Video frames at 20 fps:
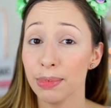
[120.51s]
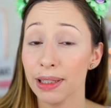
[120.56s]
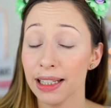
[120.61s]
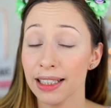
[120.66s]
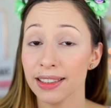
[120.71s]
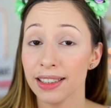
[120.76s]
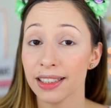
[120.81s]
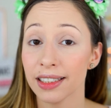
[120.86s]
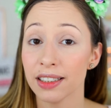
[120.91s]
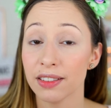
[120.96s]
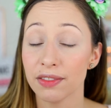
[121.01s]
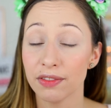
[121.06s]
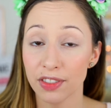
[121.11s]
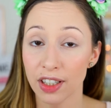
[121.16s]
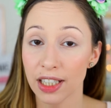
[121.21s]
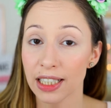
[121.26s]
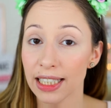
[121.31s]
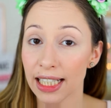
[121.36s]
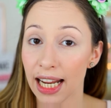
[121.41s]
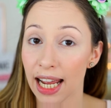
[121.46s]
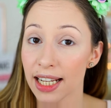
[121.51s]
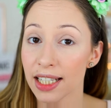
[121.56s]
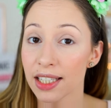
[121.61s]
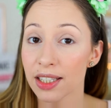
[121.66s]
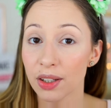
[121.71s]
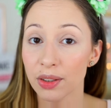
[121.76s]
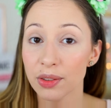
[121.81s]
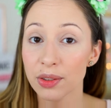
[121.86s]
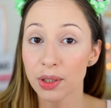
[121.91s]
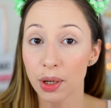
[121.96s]
blended very
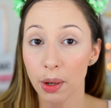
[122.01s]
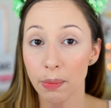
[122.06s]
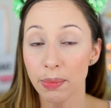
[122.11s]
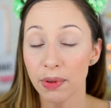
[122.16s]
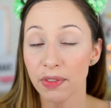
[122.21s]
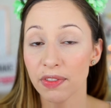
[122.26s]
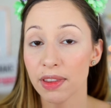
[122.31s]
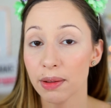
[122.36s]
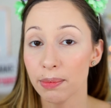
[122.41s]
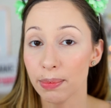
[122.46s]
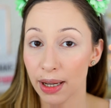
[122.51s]
nice on top of the